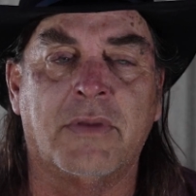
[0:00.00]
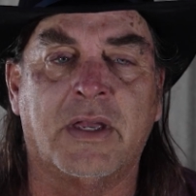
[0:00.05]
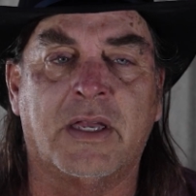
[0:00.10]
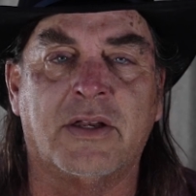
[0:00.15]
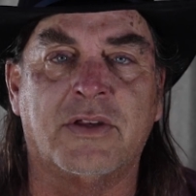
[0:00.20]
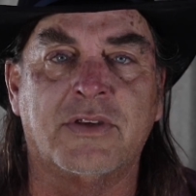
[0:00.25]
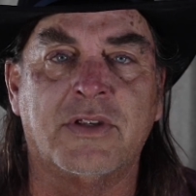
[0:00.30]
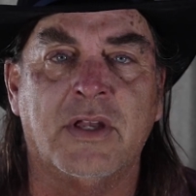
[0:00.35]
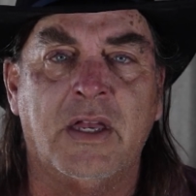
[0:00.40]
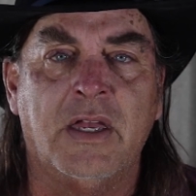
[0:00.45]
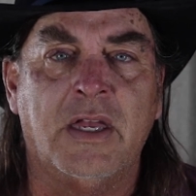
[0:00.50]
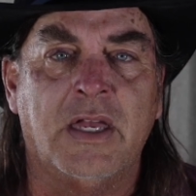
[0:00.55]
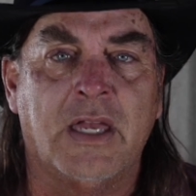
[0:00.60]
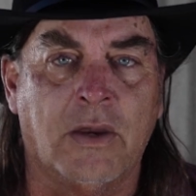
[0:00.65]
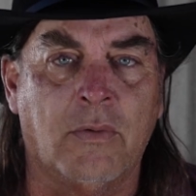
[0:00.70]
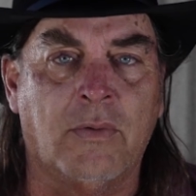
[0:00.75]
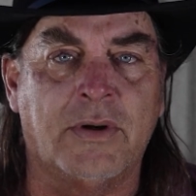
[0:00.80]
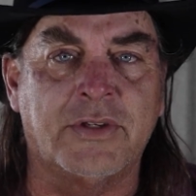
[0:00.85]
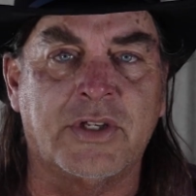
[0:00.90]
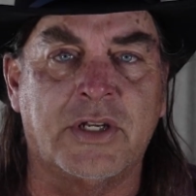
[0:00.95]
because
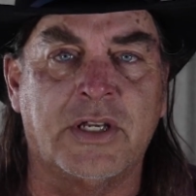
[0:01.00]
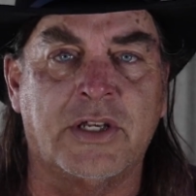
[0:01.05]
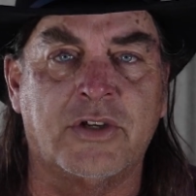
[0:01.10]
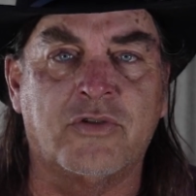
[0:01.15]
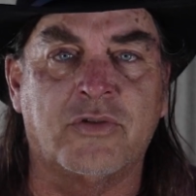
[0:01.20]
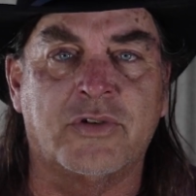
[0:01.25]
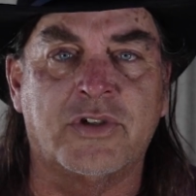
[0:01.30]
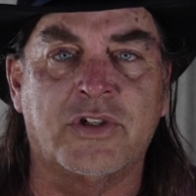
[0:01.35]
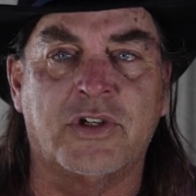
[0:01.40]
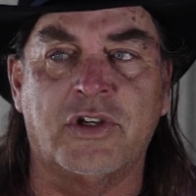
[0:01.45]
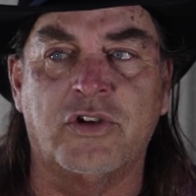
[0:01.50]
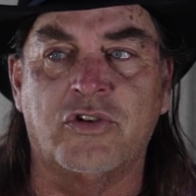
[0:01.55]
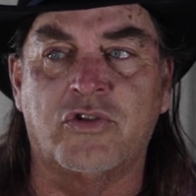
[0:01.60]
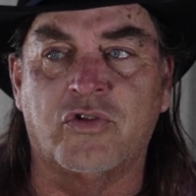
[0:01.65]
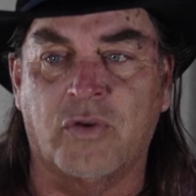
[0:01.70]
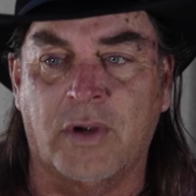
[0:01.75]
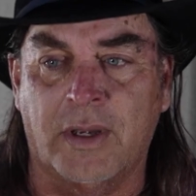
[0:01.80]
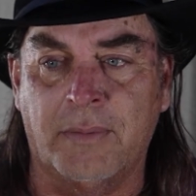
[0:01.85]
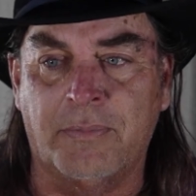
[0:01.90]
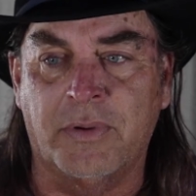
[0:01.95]
it was an interesting
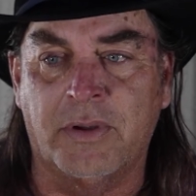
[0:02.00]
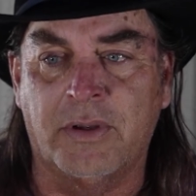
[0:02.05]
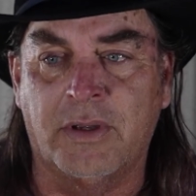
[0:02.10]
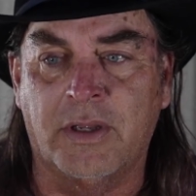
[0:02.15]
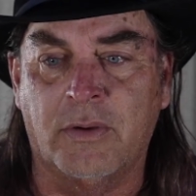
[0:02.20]
trip.